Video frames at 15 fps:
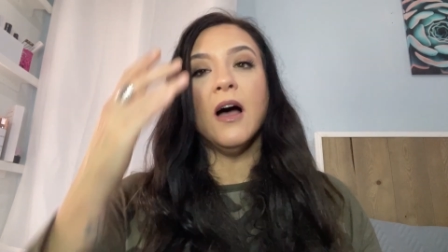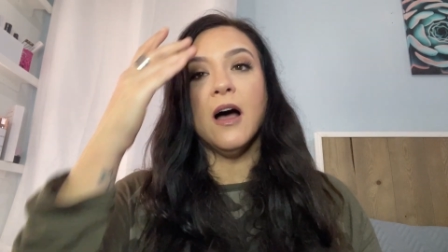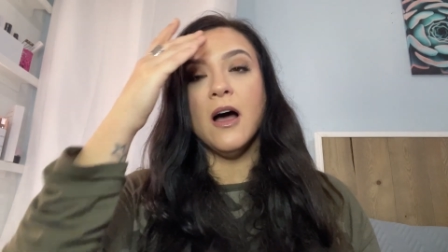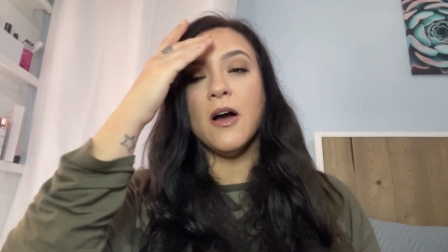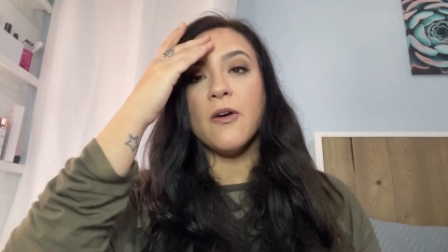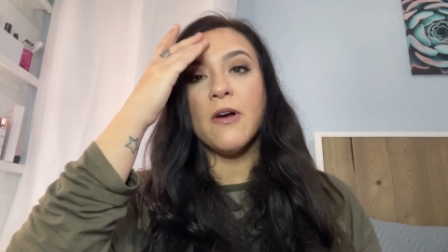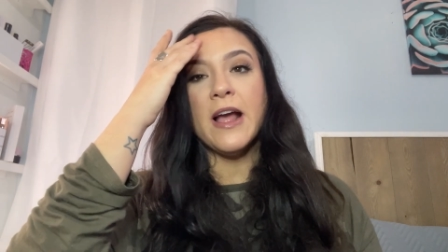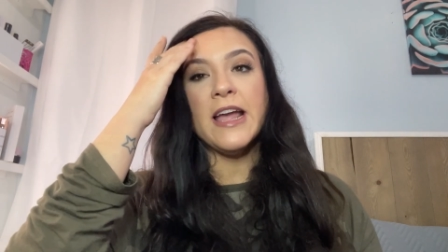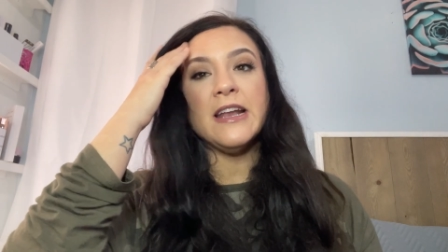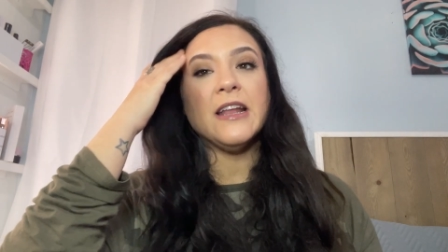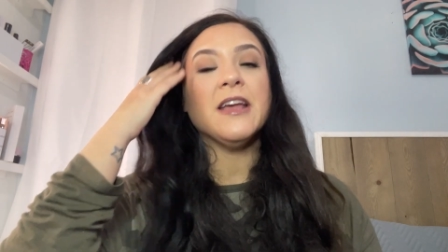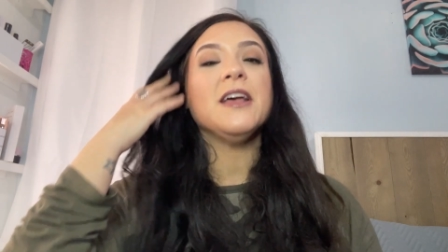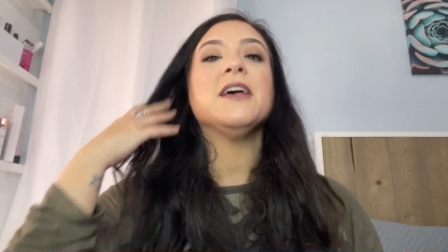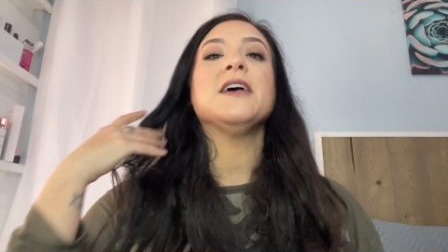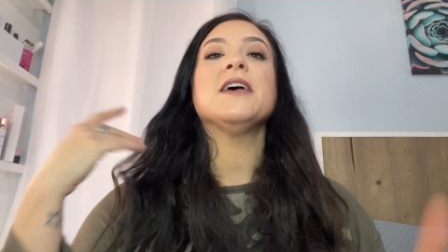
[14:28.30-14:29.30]
All right.
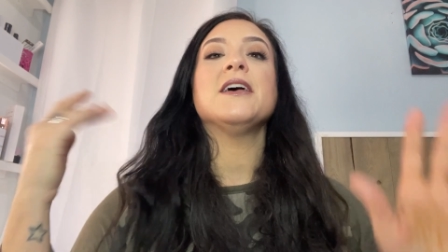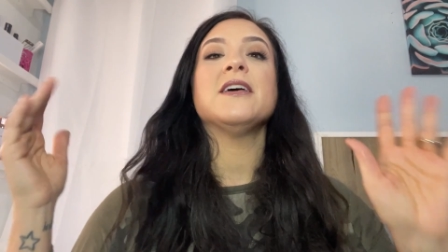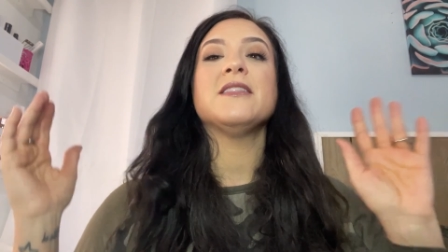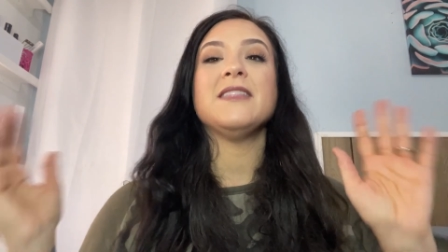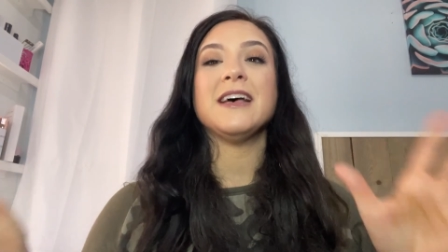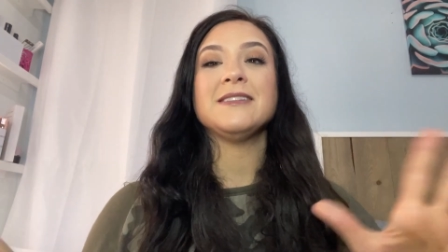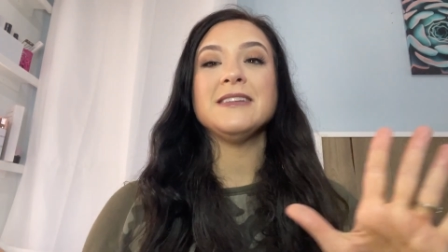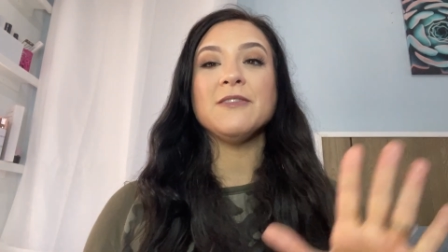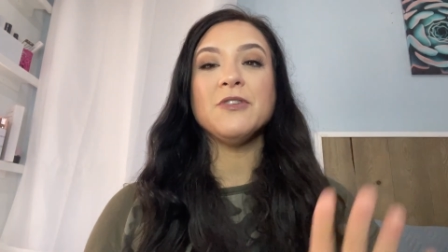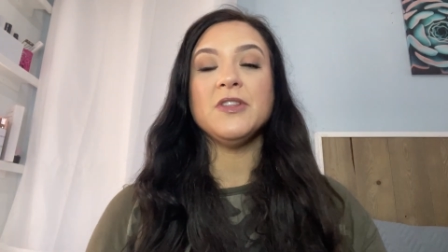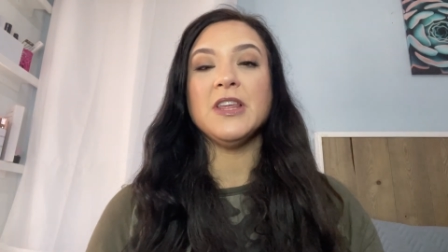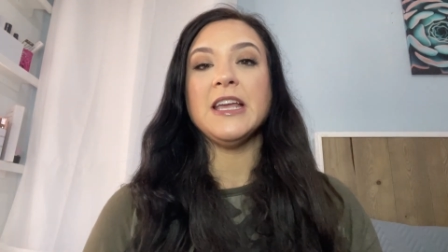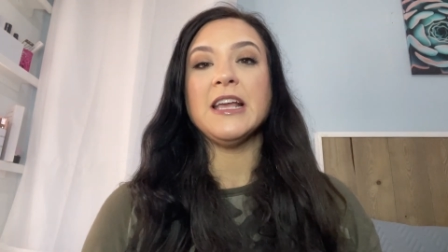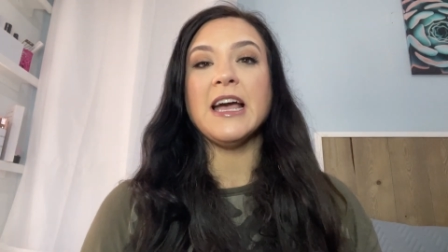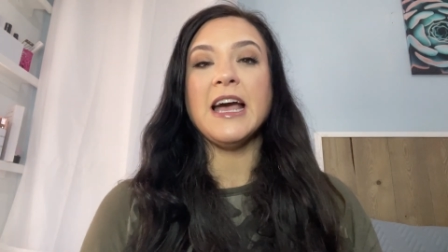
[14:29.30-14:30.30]
That's
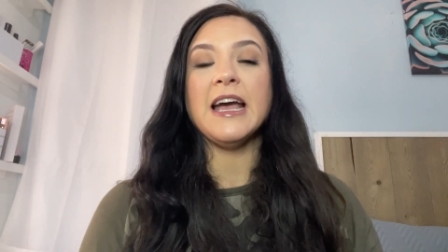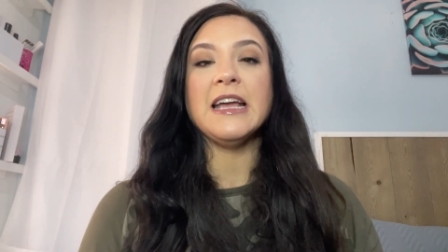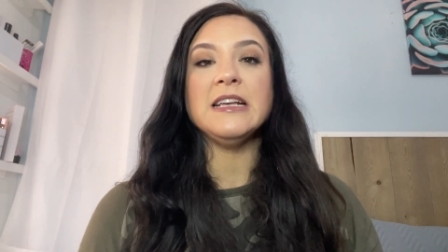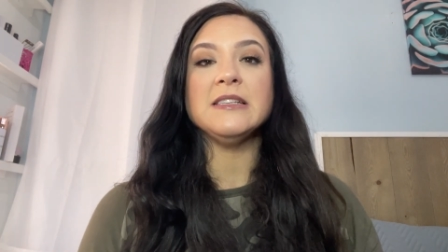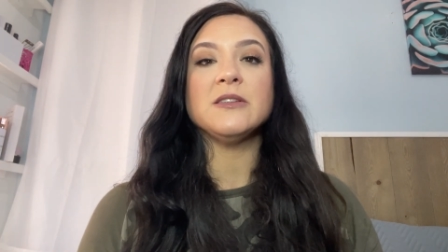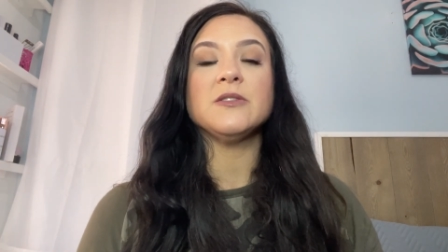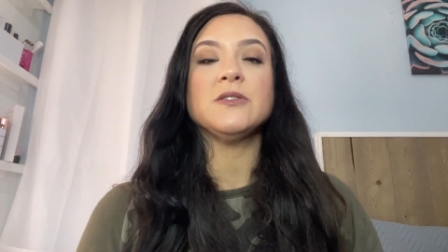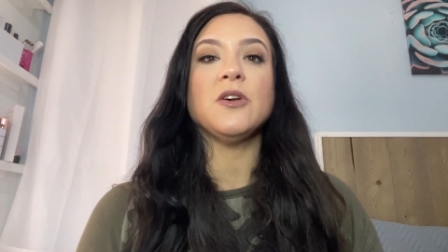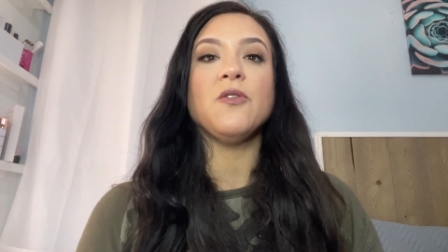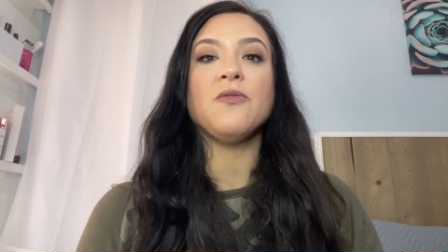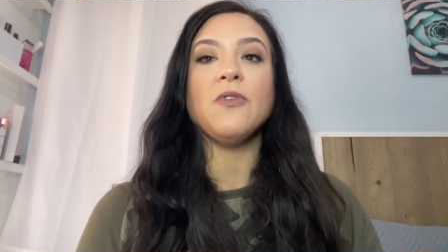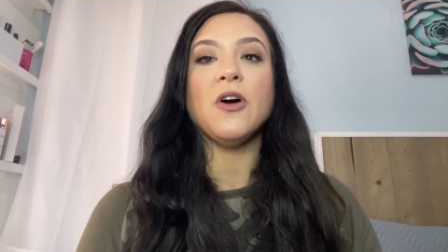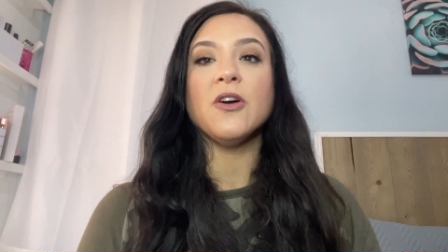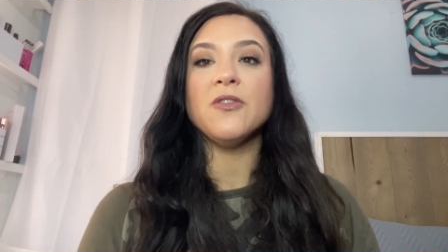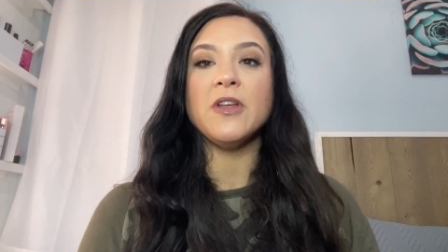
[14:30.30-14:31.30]
everything, guys, so
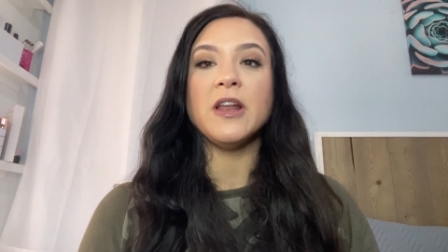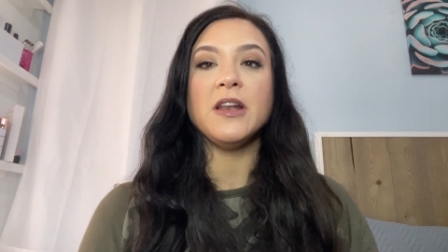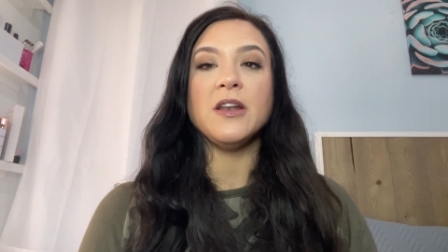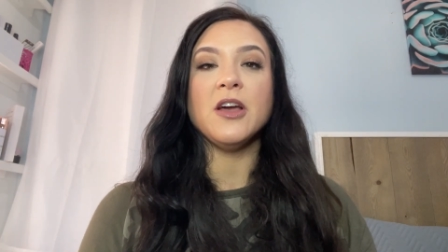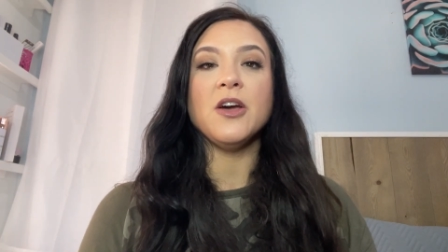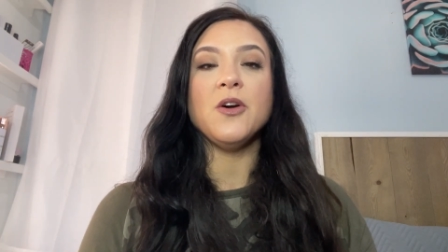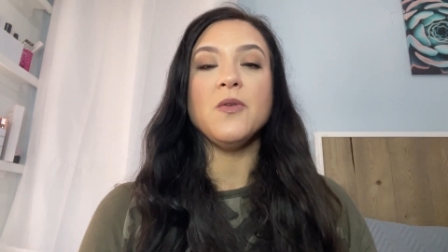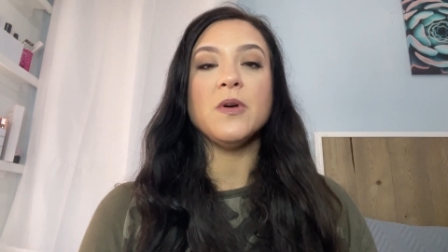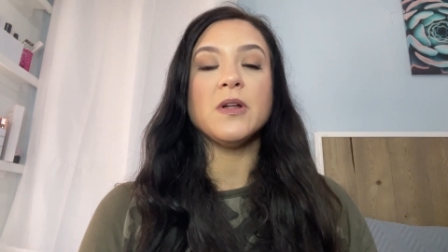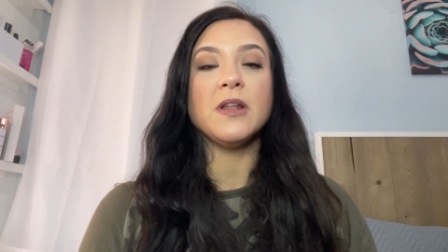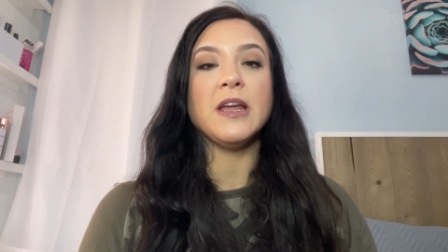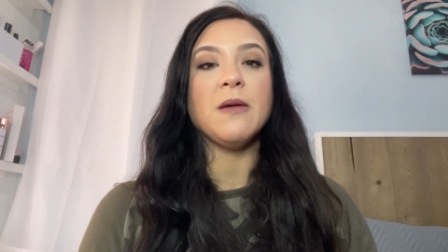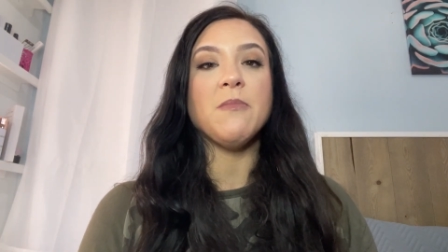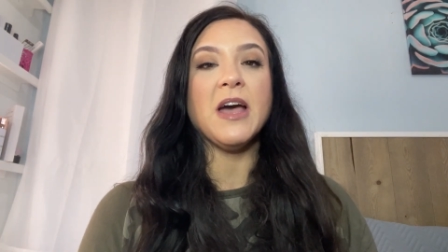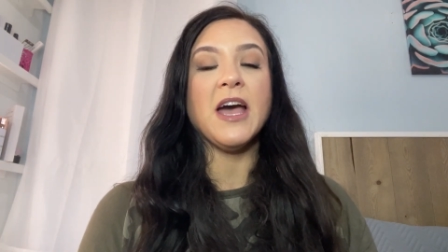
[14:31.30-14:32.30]
far that I know.
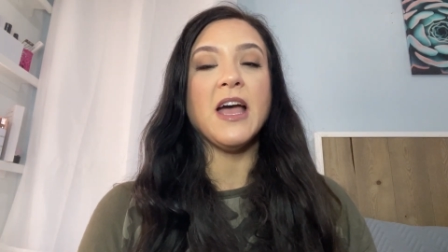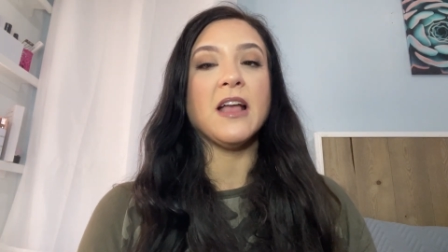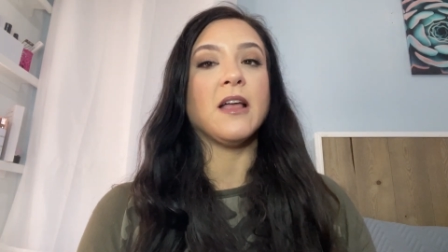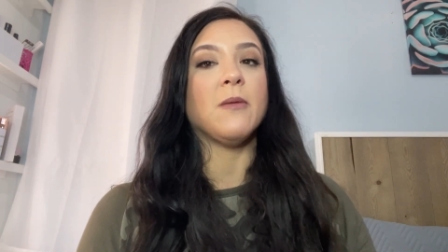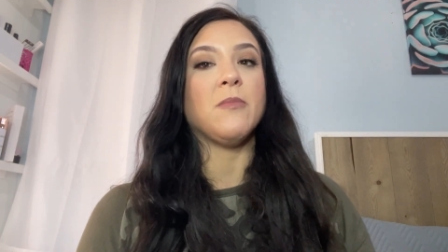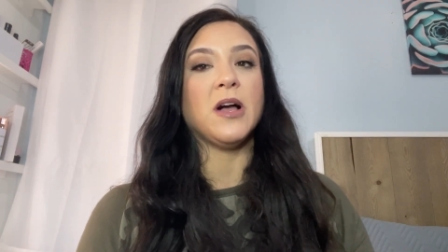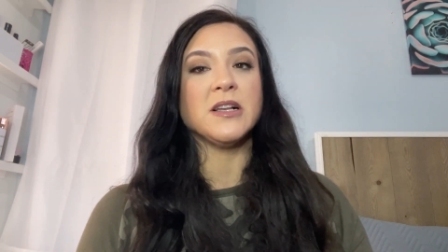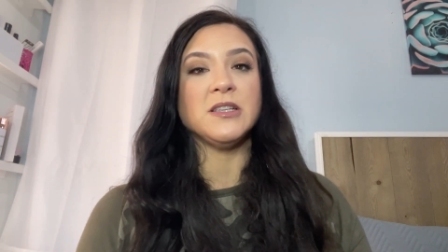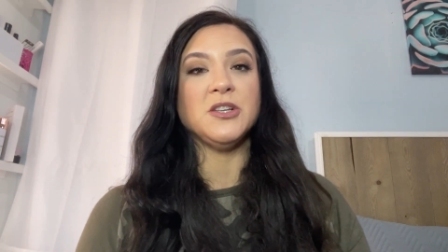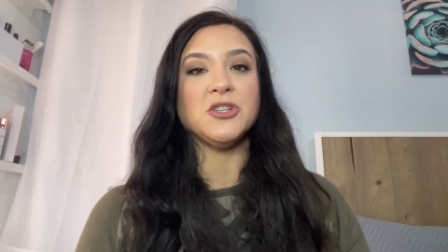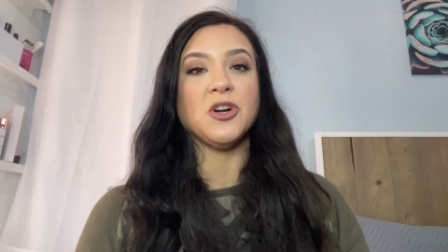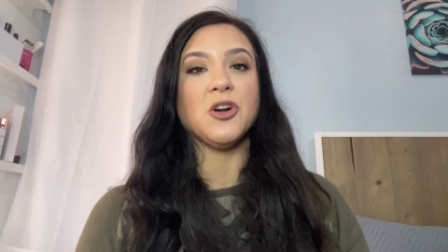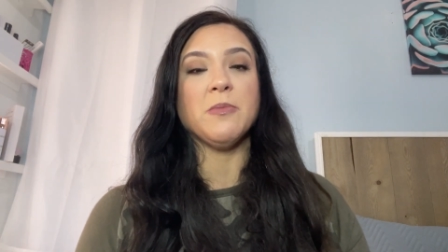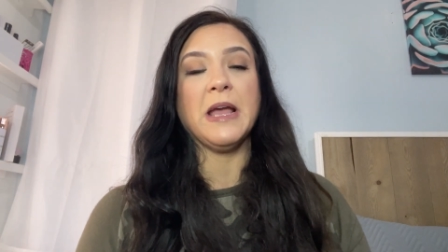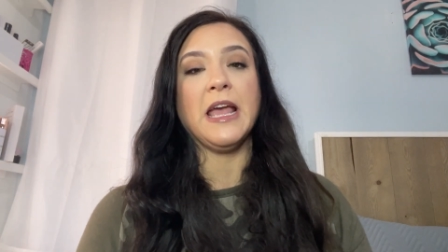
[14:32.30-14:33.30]
Glam Bag,
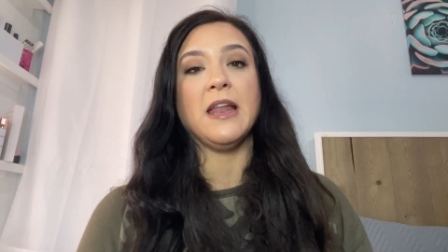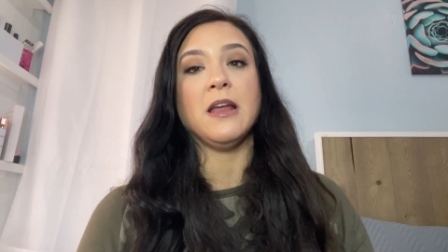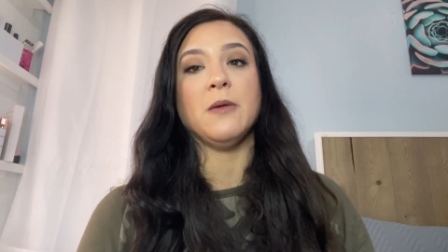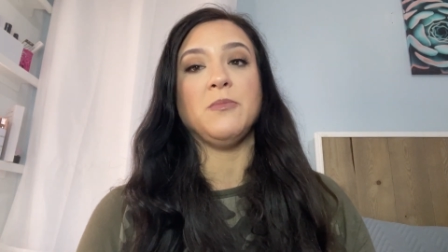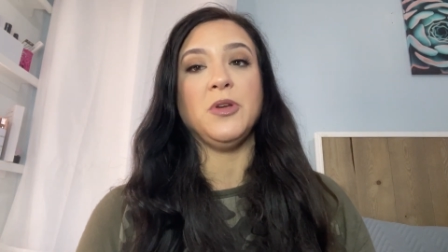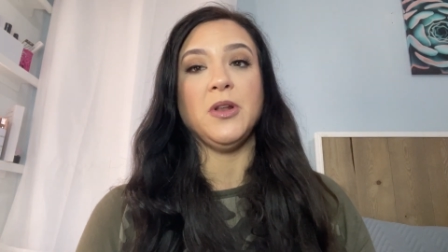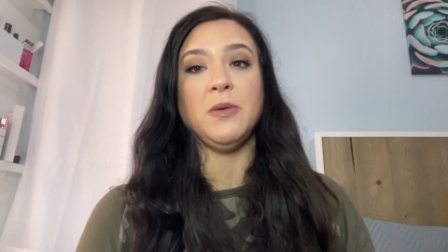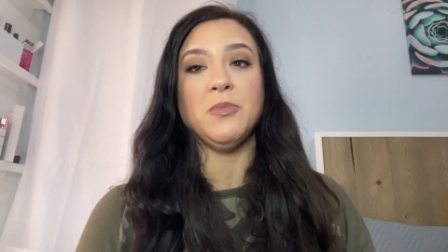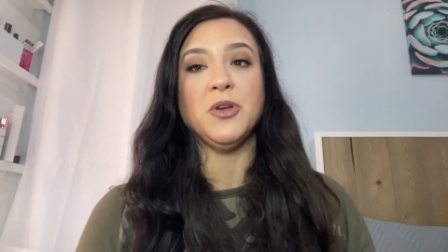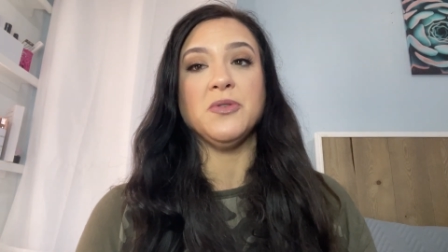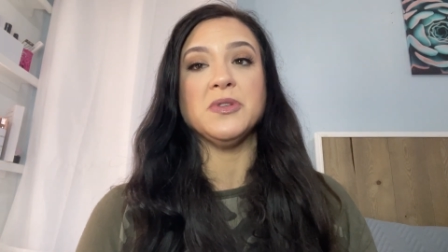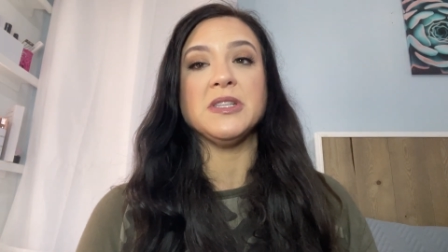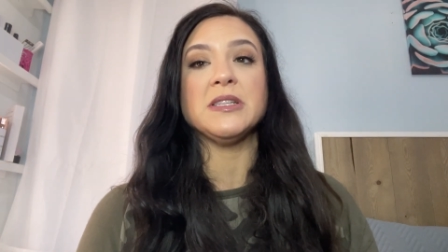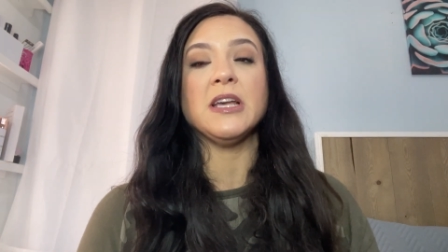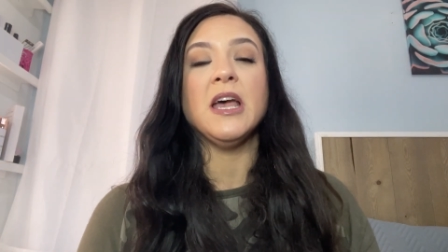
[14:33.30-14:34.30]
BoxyCharm, and Beauty
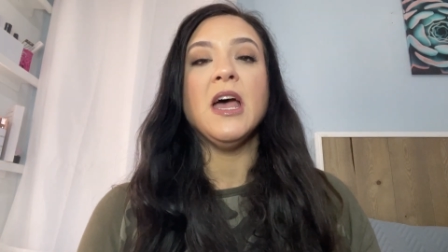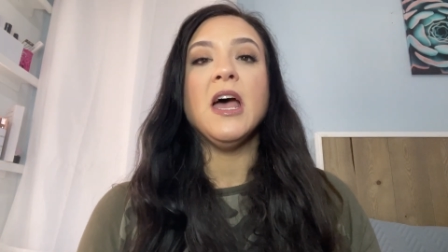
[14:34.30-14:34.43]
Boost.